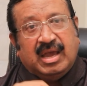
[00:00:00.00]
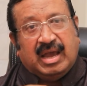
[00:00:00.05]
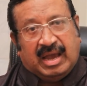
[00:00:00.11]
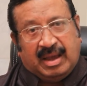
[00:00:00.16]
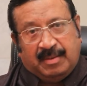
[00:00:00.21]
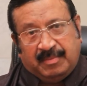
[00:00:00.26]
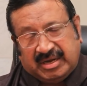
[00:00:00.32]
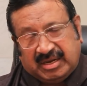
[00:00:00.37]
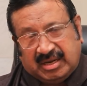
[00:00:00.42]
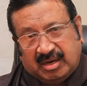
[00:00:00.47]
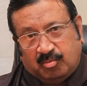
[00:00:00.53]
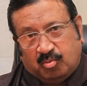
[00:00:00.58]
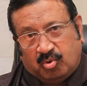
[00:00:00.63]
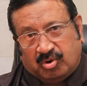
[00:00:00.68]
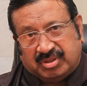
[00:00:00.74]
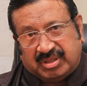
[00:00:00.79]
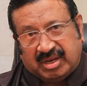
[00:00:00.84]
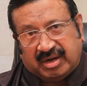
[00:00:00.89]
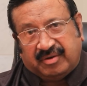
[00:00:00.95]
American
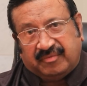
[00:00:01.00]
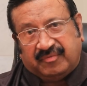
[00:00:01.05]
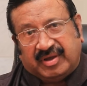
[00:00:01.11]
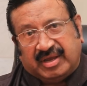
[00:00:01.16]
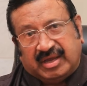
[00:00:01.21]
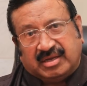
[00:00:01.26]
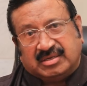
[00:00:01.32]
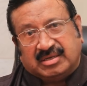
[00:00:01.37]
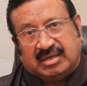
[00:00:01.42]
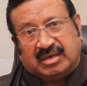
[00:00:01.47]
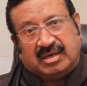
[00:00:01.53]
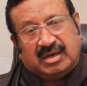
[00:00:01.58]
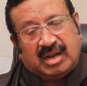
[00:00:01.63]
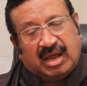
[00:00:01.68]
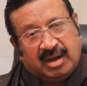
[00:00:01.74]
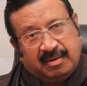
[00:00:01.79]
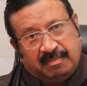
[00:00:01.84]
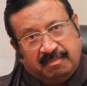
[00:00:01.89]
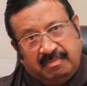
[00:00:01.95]
board certification
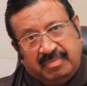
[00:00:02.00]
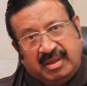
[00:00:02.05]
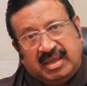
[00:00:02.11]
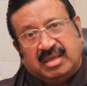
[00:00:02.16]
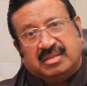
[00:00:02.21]
and be